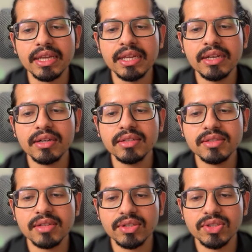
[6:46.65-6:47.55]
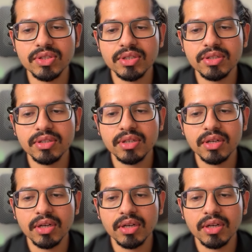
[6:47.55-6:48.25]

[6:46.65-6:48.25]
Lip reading: in a structured